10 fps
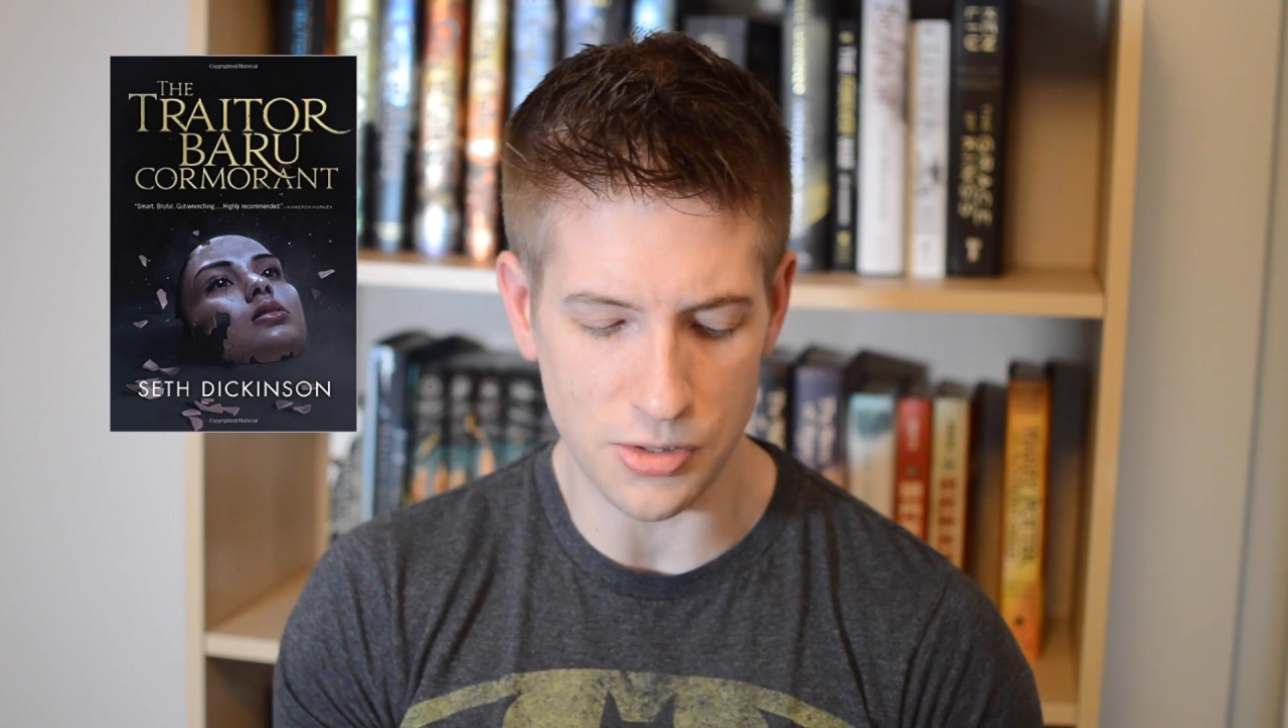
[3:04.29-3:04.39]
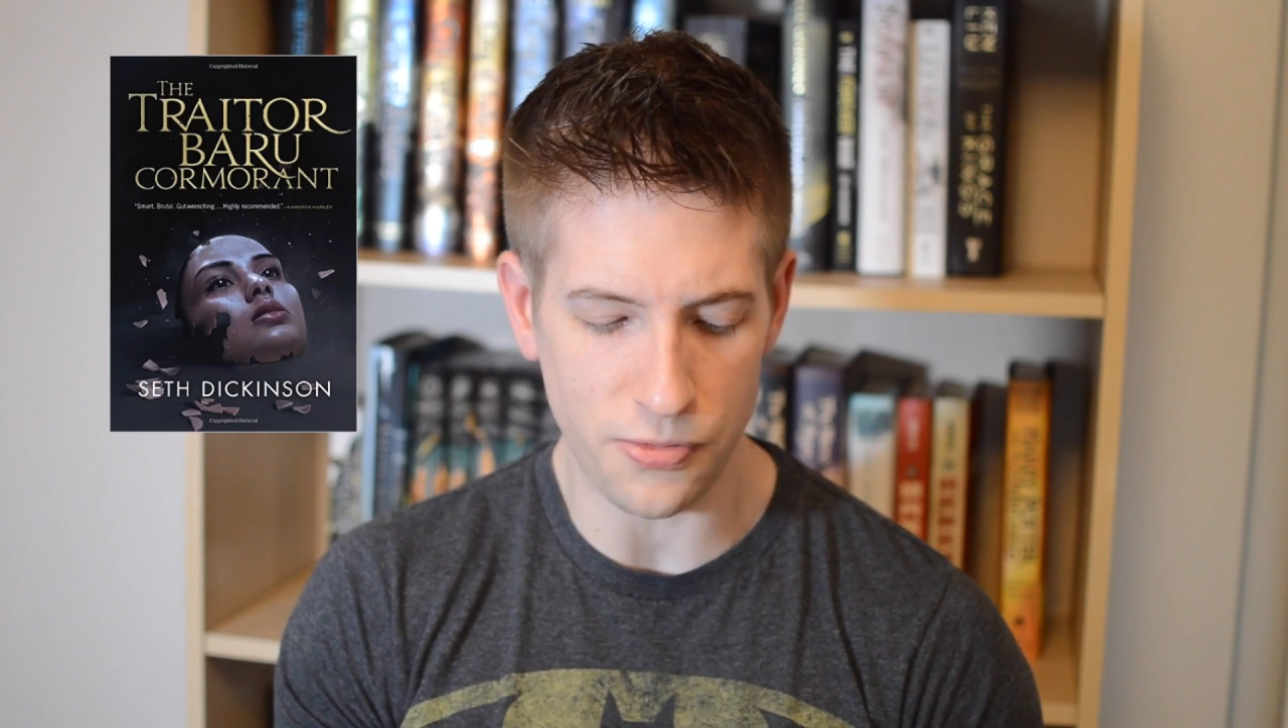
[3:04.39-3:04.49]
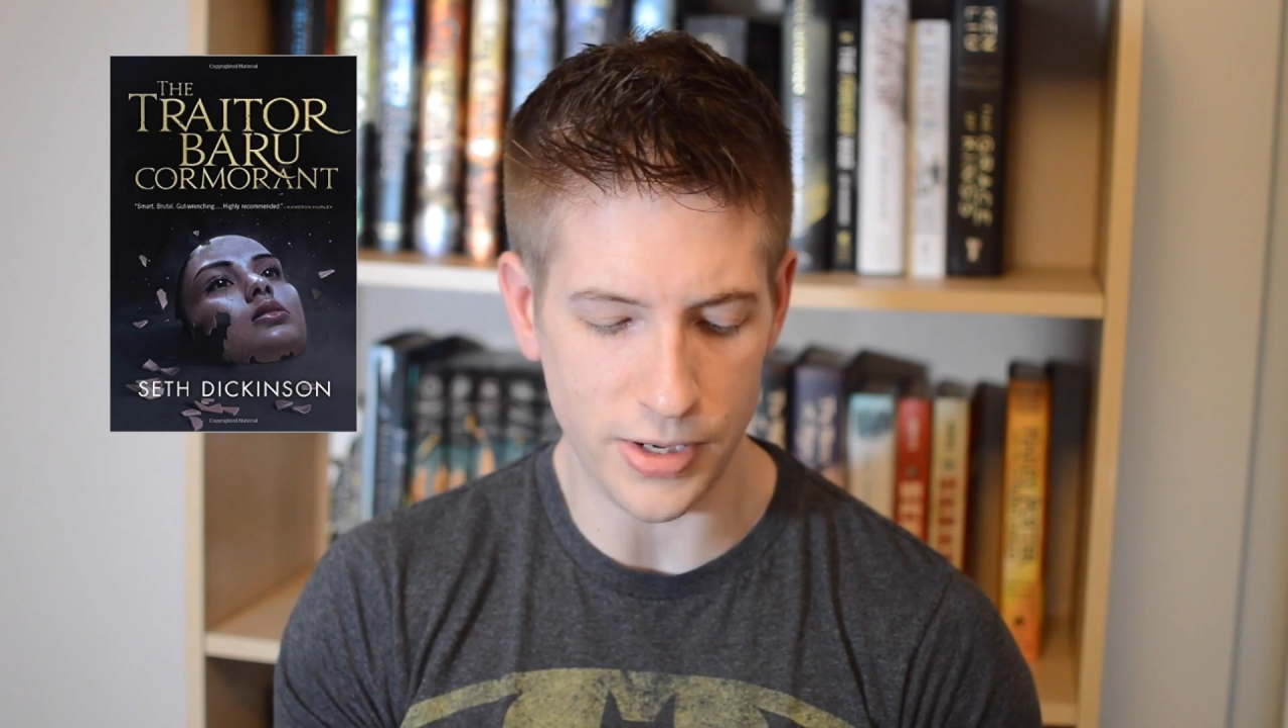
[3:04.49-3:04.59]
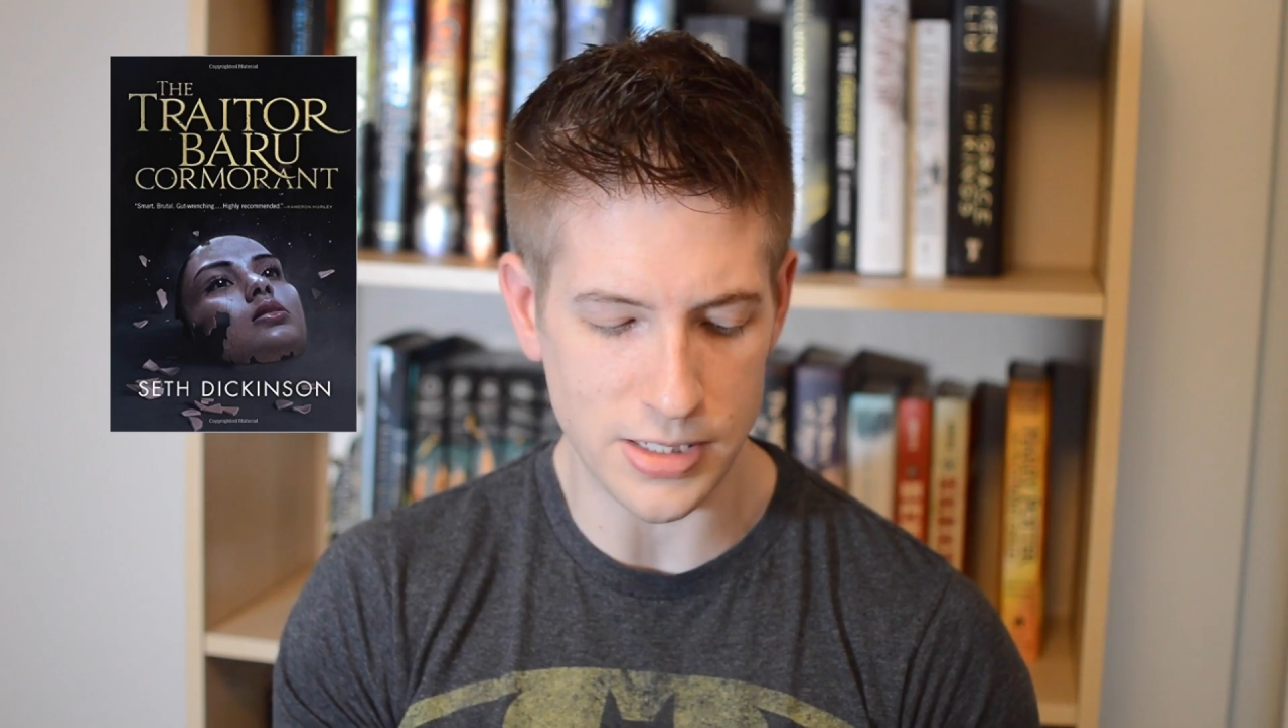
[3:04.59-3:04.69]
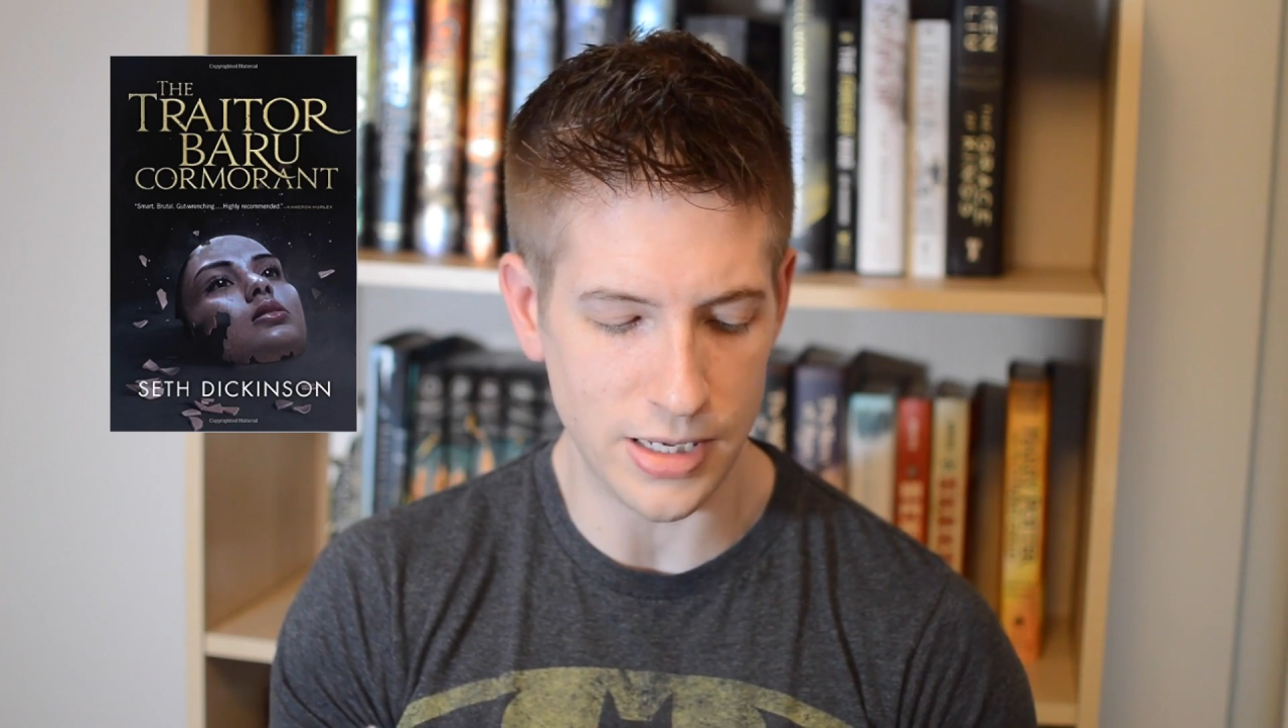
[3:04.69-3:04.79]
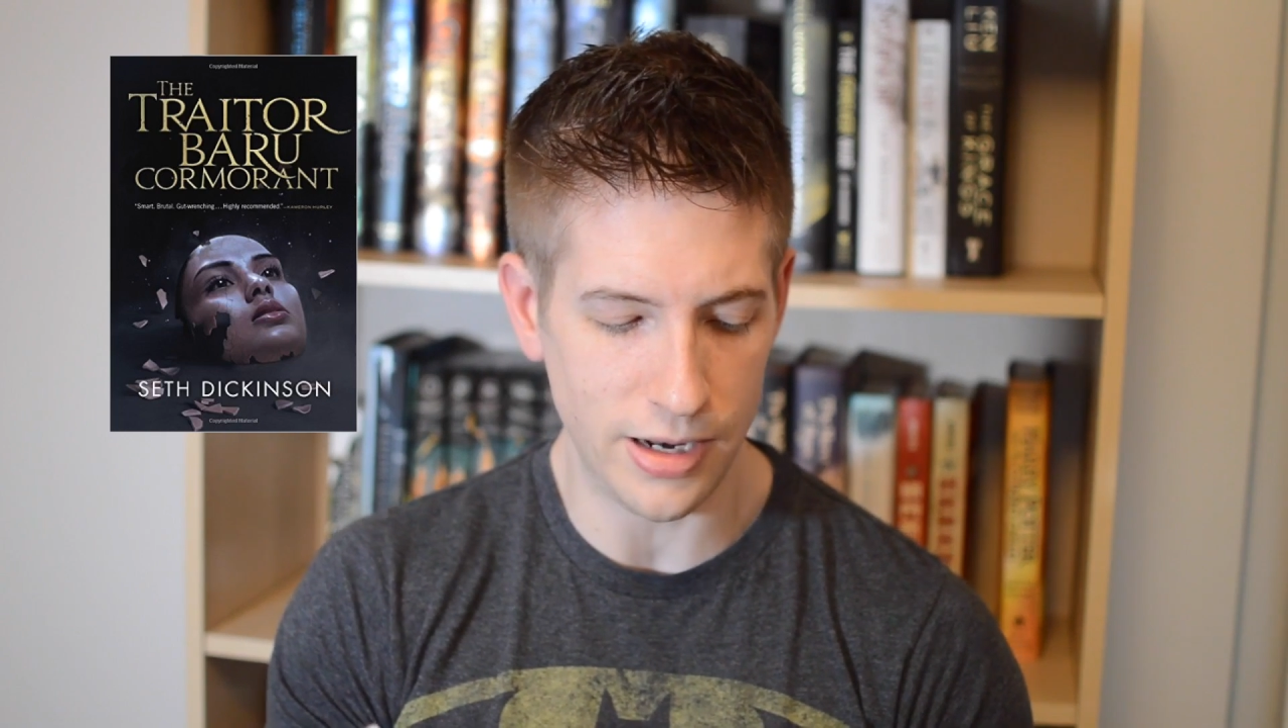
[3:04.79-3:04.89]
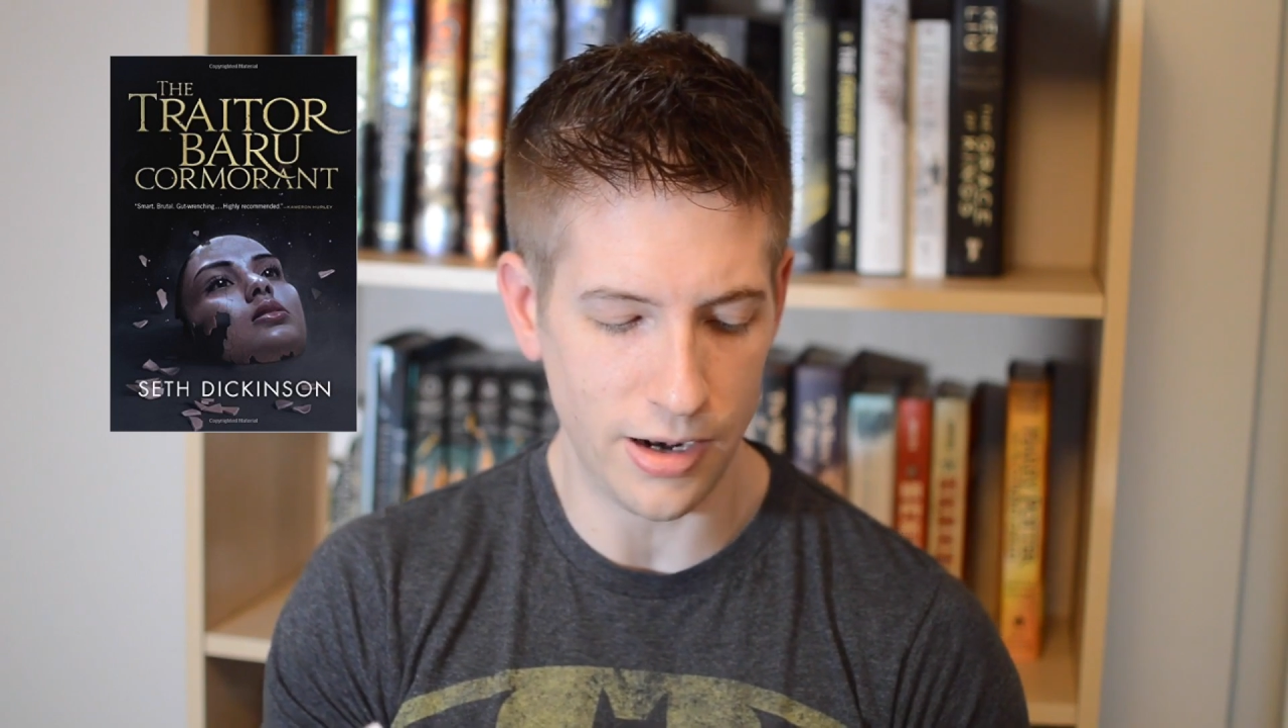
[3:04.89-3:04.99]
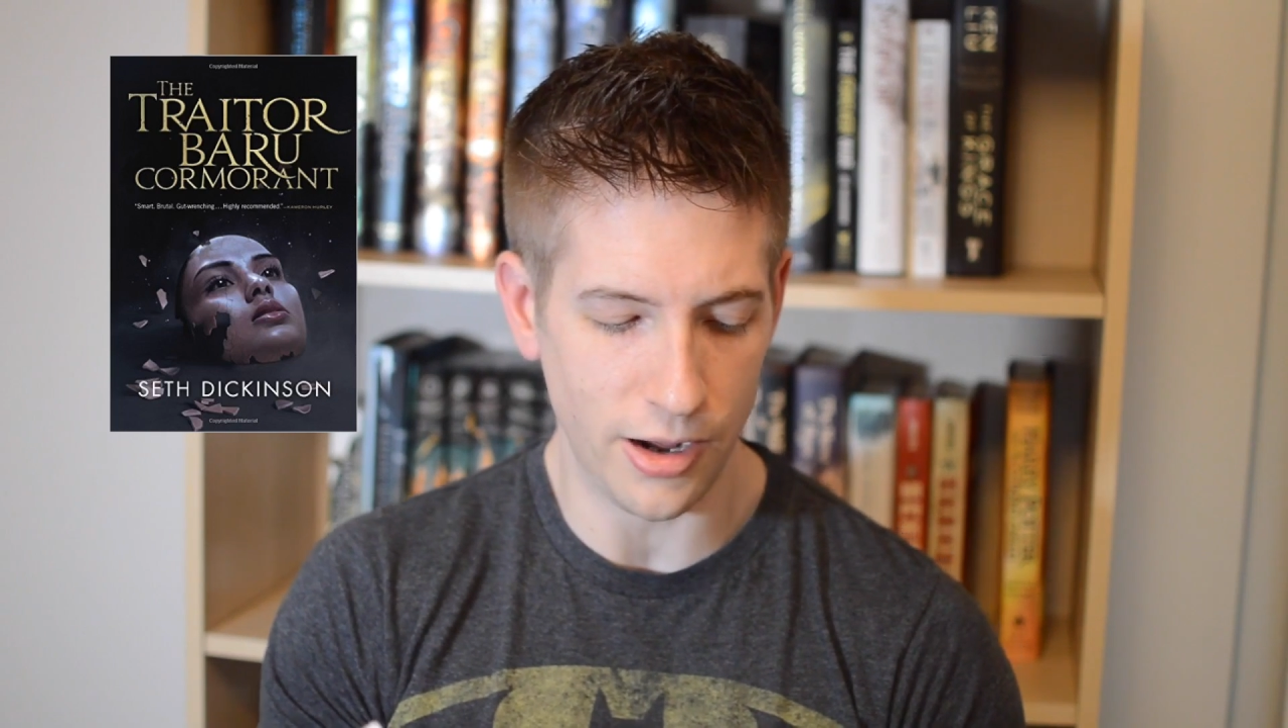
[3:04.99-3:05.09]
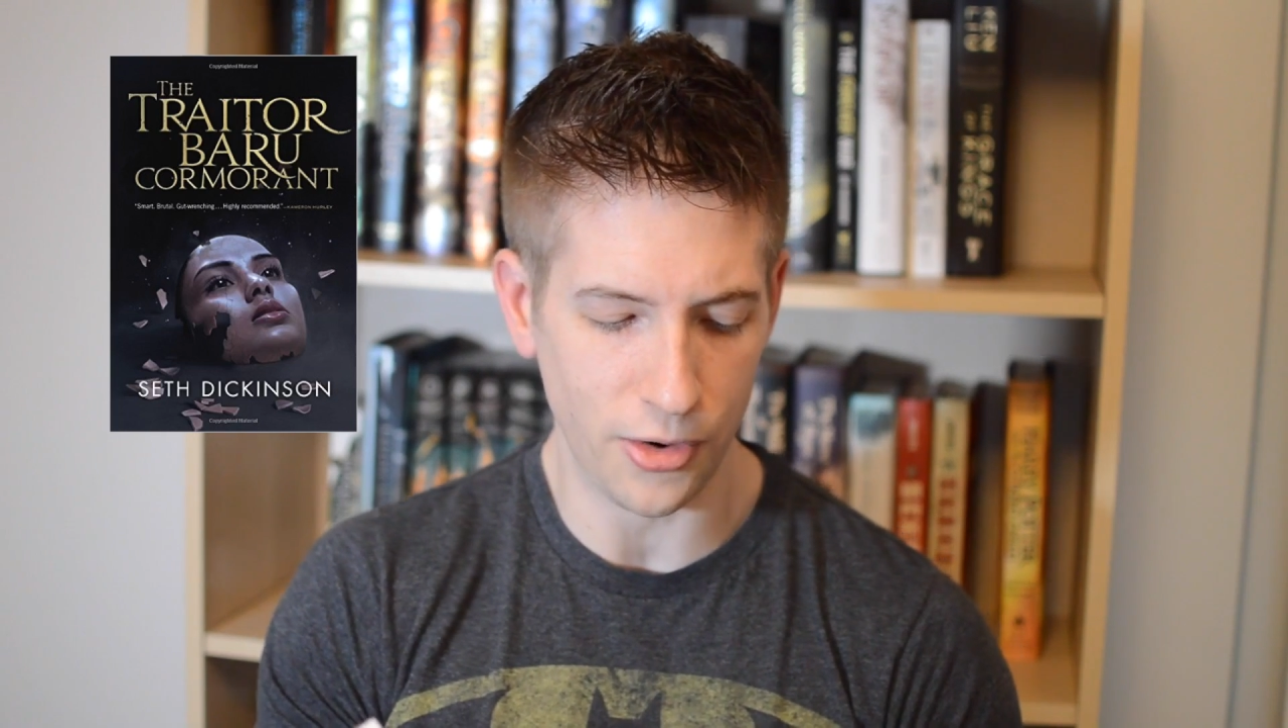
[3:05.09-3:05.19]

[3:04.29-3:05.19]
is fixated